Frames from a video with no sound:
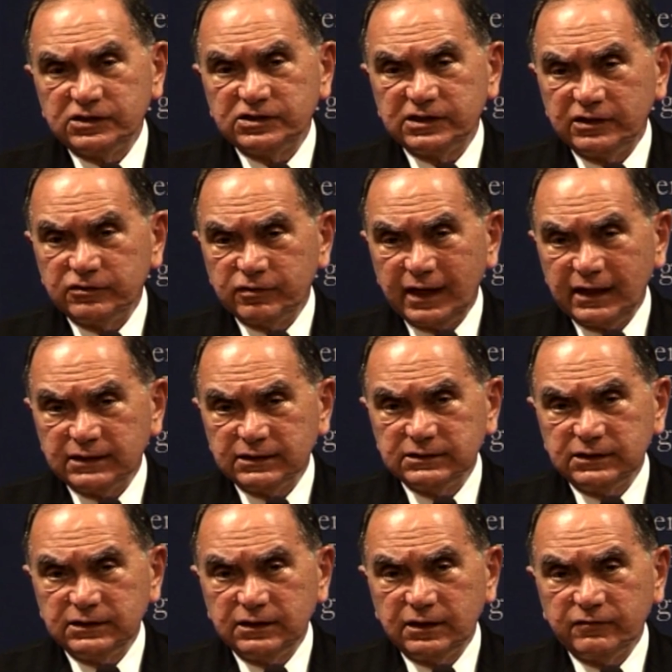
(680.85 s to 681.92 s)
the
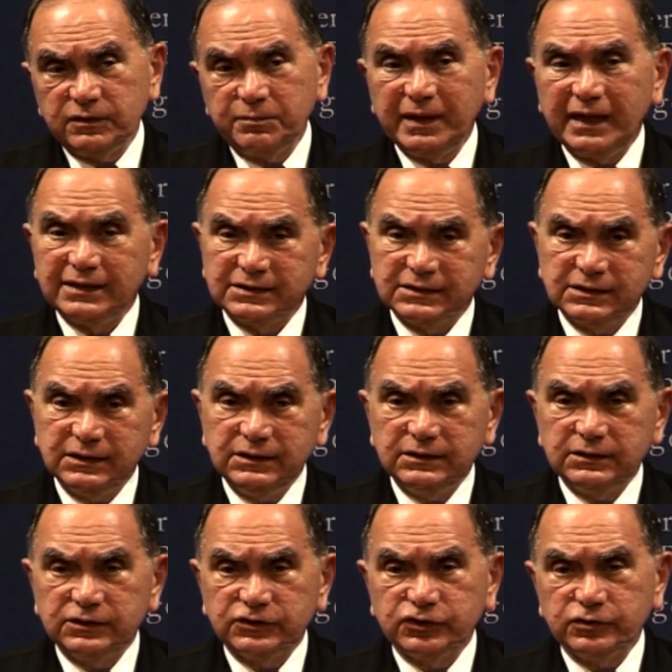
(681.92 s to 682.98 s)
centrality of the
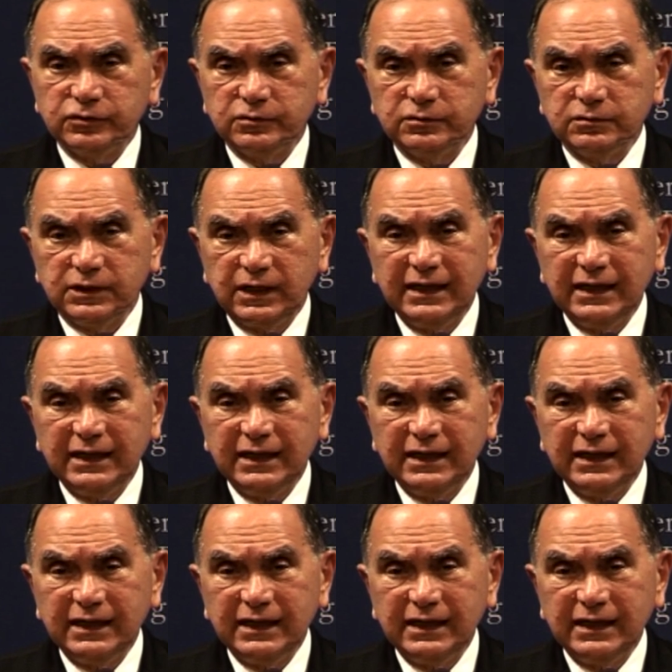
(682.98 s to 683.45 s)
Palestinian issue